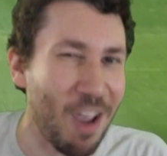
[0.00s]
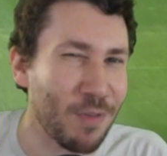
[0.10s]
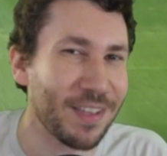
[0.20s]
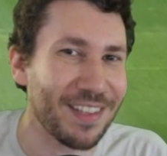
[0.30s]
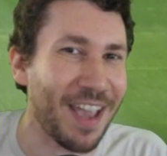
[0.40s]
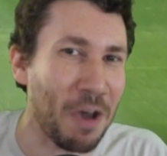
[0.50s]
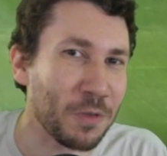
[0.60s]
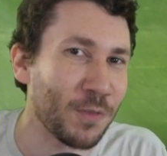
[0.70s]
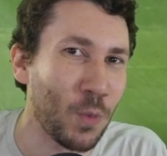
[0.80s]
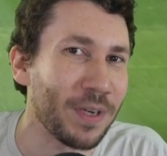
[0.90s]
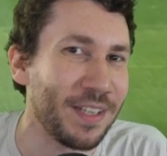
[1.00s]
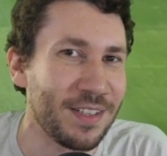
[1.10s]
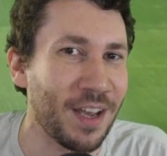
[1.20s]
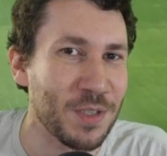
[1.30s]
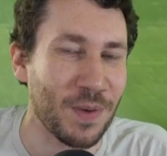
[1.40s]
everything out of what he
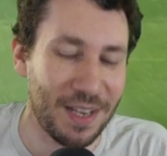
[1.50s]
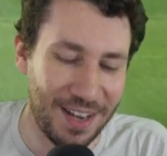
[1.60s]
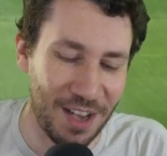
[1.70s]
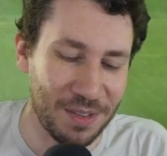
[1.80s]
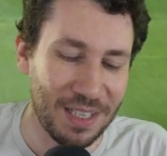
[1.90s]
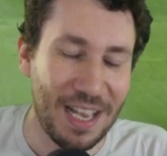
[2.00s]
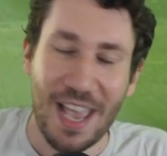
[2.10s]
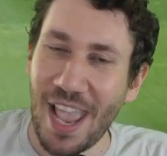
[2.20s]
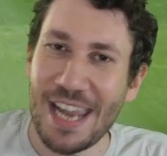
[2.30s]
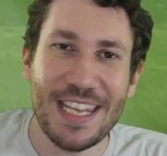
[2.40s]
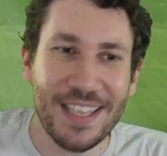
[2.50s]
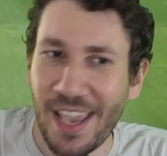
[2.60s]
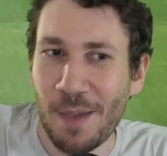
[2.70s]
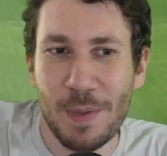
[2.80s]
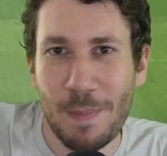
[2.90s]
does right now, and he
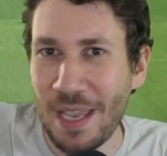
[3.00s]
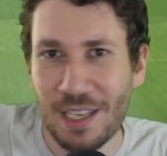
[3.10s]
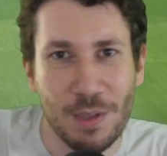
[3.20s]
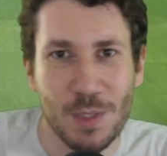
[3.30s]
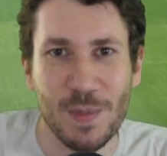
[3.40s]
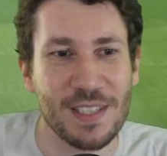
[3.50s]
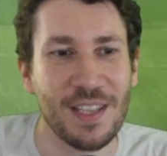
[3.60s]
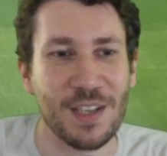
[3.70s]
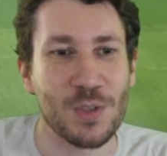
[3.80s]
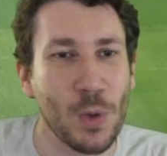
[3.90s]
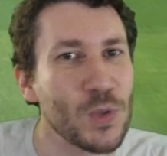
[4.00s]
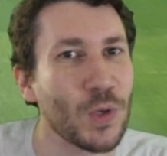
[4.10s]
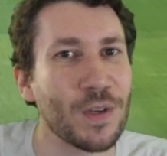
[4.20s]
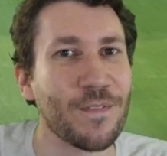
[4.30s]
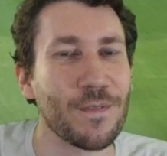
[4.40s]
can't be making those mistakes. Those
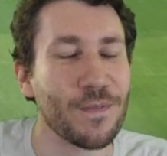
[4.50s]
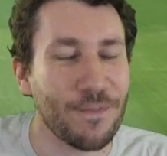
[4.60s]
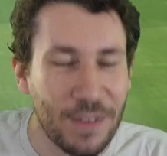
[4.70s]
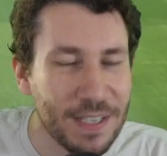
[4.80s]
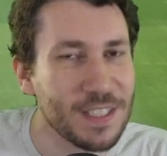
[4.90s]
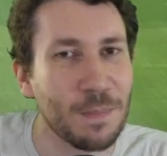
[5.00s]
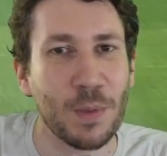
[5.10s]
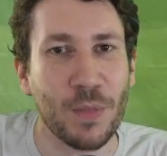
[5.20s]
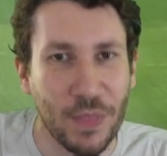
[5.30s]
are fixable